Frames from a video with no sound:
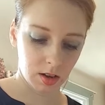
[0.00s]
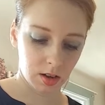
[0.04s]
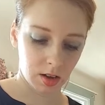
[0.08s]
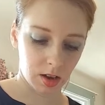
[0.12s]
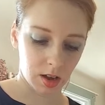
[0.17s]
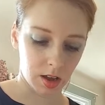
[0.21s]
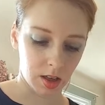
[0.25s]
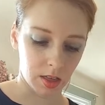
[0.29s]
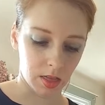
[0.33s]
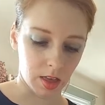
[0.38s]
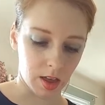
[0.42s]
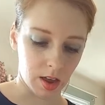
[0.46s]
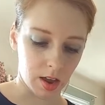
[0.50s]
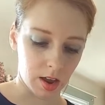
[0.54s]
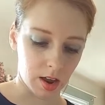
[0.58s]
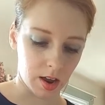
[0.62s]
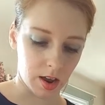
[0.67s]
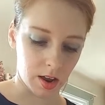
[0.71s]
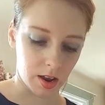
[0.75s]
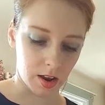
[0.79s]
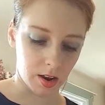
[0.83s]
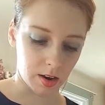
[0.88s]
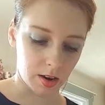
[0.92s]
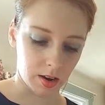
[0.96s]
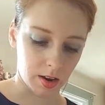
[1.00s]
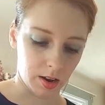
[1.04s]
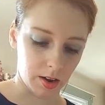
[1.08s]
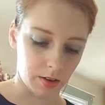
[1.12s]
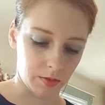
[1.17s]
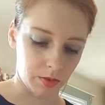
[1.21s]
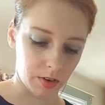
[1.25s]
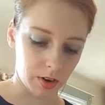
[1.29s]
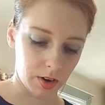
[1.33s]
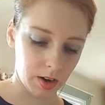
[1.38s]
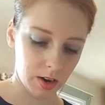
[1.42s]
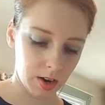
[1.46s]
and then
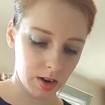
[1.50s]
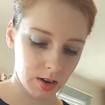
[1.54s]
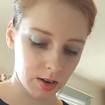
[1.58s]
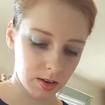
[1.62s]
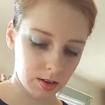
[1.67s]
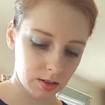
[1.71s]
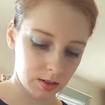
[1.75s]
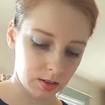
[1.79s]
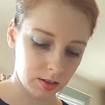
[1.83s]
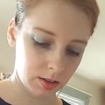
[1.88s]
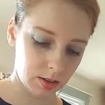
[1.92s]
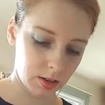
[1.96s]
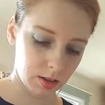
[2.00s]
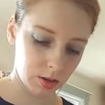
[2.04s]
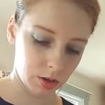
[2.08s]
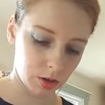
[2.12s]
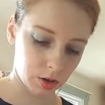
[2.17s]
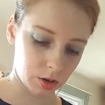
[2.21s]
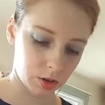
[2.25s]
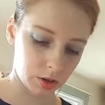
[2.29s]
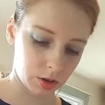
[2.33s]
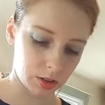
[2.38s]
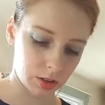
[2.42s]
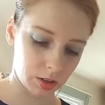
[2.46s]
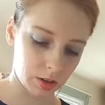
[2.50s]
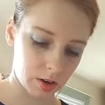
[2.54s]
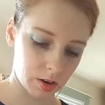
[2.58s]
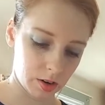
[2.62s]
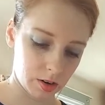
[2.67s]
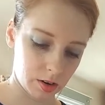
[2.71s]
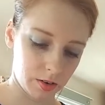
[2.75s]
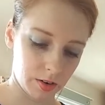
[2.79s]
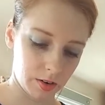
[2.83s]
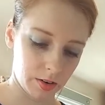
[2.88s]
if it is, you're good to go.